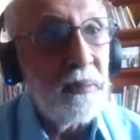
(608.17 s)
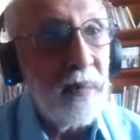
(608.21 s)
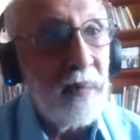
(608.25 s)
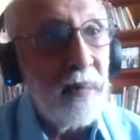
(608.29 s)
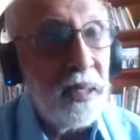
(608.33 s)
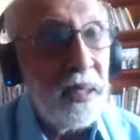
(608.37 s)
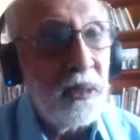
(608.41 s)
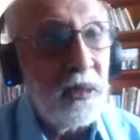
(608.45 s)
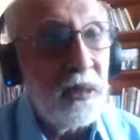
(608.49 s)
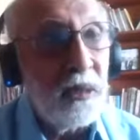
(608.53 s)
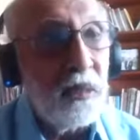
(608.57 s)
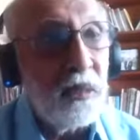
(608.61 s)

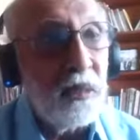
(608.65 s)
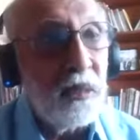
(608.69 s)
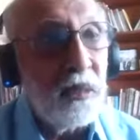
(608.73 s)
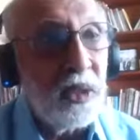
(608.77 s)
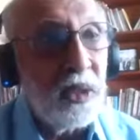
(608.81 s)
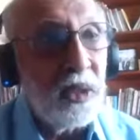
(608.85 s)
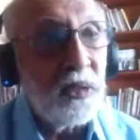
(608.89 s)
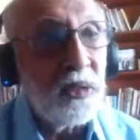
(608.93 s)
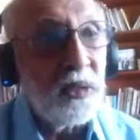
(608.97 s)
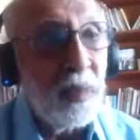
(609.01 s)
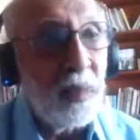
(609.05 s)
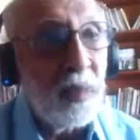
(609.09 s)
difference for
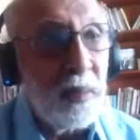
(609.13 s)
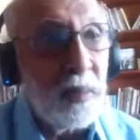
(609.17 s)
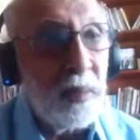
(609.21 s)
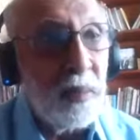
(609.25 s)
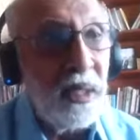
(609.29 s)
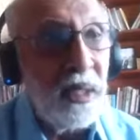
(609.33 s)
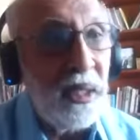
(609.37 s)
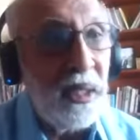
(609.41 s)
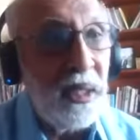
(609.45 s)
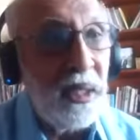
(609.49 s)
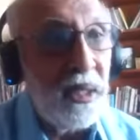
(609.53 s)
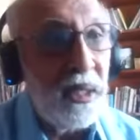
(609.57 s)

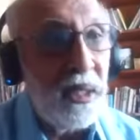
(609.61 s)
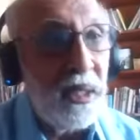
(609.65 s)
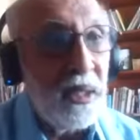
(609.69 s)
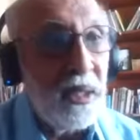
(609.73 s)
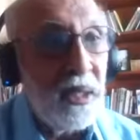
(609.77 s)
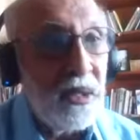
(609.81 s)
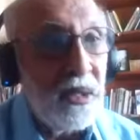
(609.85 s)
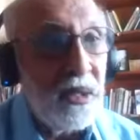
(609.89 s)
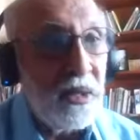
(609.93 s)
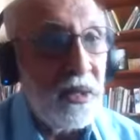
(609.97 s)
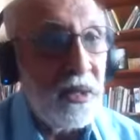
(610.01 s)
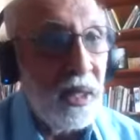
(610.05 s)
me is
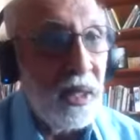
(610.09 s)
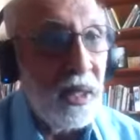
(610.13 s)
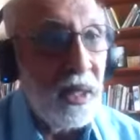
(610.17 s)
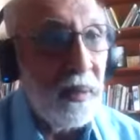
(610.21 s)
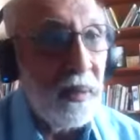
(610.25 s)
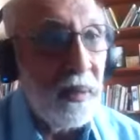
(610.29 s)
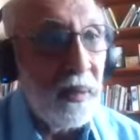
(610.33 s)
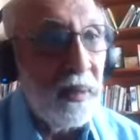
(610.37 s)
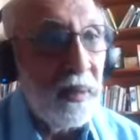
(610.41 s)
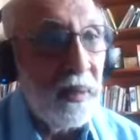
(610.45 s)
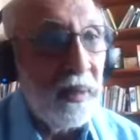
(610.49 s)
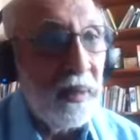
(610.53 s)
the
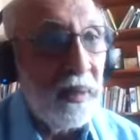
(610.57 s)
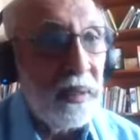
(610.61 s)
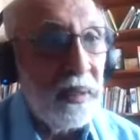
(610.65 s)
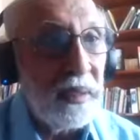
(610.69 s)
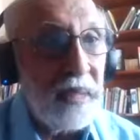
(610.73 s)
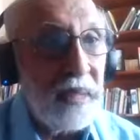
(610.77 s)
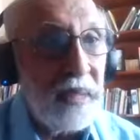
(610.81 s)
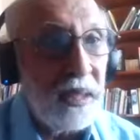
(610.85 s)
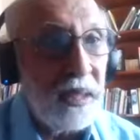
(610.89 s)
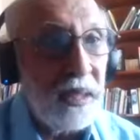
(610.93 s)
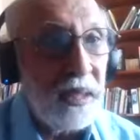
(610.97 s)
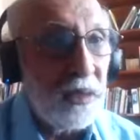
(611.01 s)

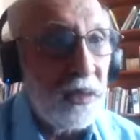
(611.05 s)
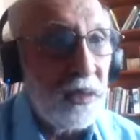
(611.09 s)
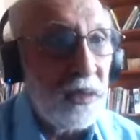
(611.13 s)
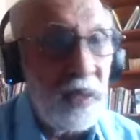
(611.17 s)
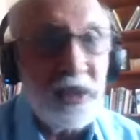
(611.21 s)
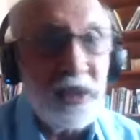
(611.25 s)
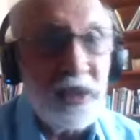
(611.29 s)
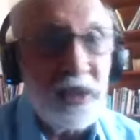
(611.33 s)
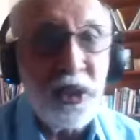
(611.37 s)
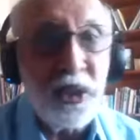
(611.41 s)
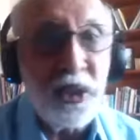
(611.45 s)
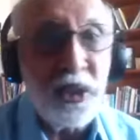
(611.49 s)
satisfaction
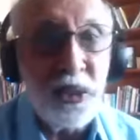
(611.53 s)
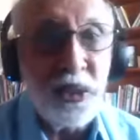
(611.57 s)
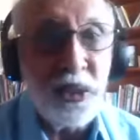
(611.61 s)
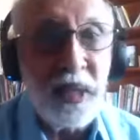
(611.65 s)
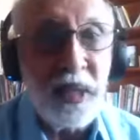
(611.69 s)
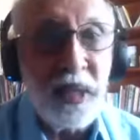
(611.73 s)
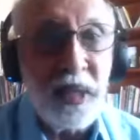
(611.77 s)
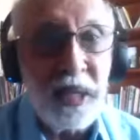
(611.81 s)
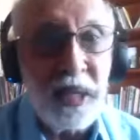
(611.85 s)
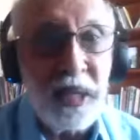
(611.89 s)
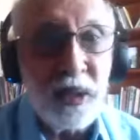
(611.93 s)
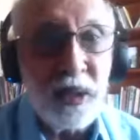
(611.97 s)
you get
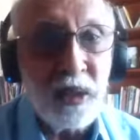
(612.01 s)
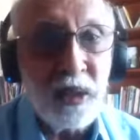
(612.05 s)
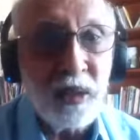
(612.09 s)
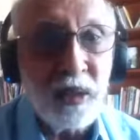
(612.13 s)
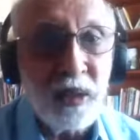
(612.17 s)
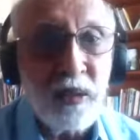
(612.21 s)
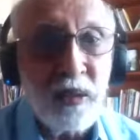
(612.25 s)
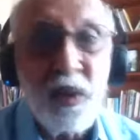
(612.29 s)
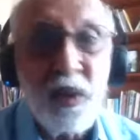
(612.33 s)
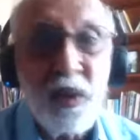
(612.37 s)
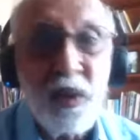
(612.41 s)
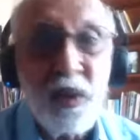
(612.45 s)
out of
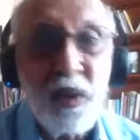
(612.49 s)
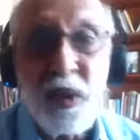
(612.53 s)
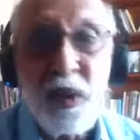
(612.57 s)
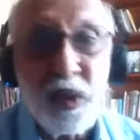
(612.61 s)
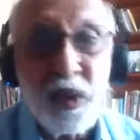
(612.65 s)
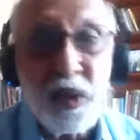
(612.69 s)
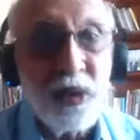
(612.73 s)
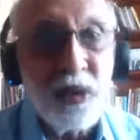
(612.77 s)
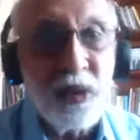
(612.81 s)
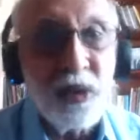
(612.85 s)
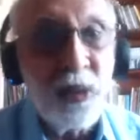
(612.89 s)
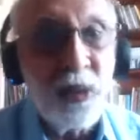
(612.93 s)
doing what you
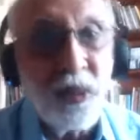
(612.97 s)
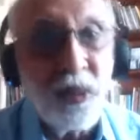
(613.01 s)
do,